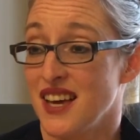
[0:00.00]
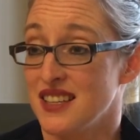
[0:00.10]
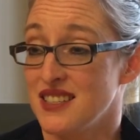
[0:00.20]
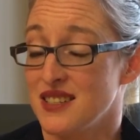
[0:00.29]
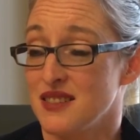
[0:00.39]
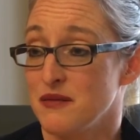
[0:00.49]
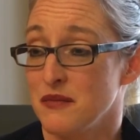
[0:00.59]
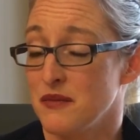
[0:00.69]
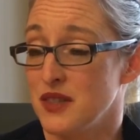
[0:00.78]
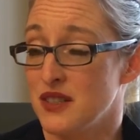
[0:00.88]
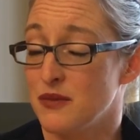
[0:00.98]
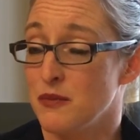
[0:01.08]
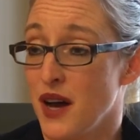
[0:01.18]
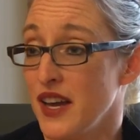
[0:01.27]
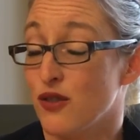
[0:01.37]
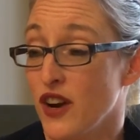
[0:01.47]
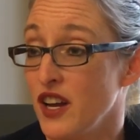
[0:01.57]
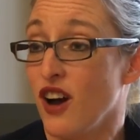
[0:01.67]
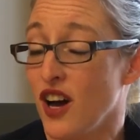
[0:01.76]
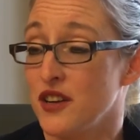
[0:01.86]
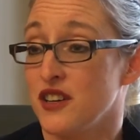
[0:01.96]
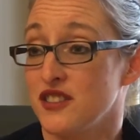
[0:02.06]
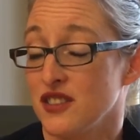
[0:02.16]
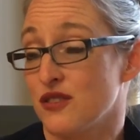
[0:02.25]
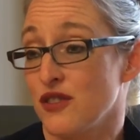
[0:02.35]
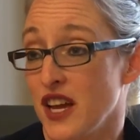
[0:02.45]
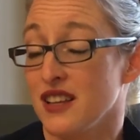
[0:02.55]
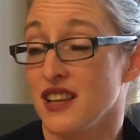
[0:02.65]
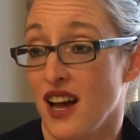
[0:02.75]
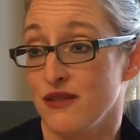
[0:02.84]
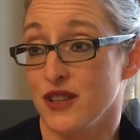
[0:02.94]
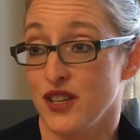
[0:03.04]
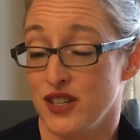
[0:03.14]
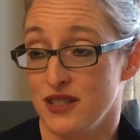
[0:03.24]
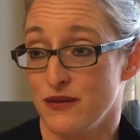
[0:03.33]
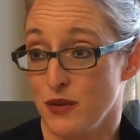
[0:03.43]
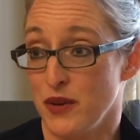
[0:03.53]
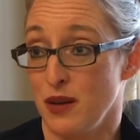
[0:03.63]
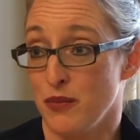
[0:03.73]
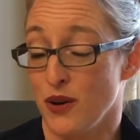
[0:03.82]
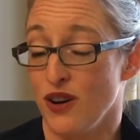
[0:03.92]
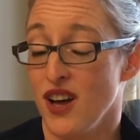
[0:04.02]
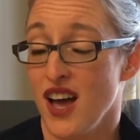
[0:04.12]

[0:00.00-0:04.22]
That's, it's my great honor to create livelihoods for people